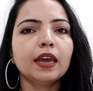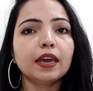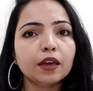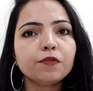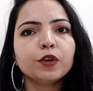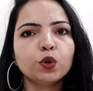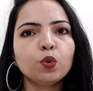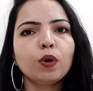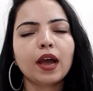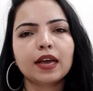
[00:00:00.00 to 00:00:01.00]
If
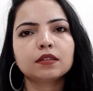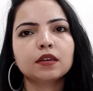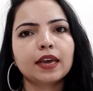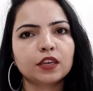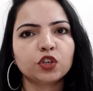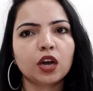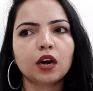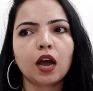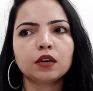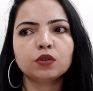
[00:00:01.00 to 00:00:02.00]
you as a HR
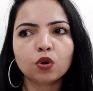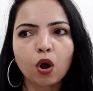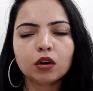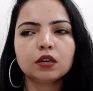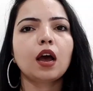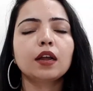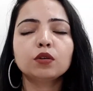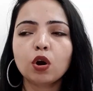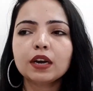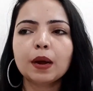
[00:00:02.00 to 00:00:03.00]
are not
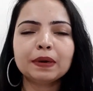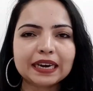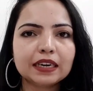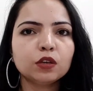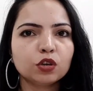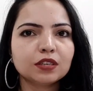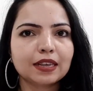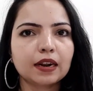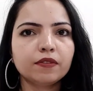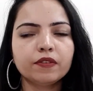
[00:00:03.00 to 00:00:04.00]
updating
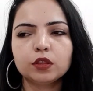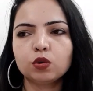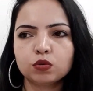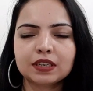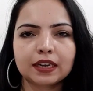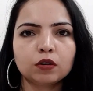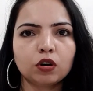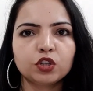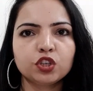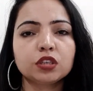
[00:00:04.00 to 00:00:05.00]
yourself with those
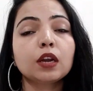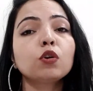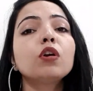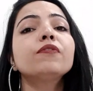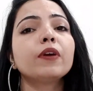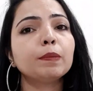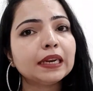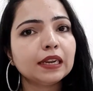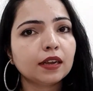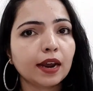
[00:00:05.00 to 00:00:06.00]
technologies, are not
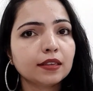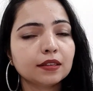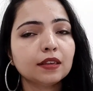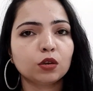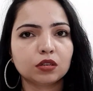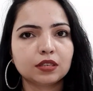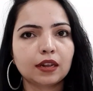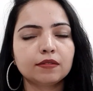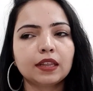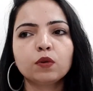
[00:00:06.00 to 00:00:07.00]
familiarizing
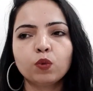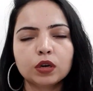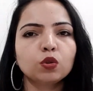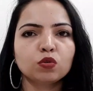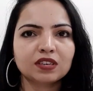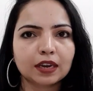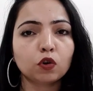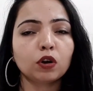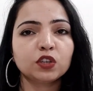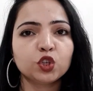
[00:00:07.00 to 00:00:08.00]
yourself that what those
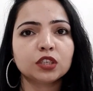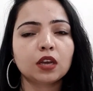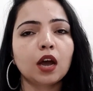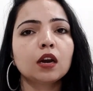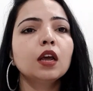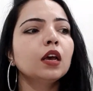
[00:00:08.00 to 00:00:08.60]
technologies are,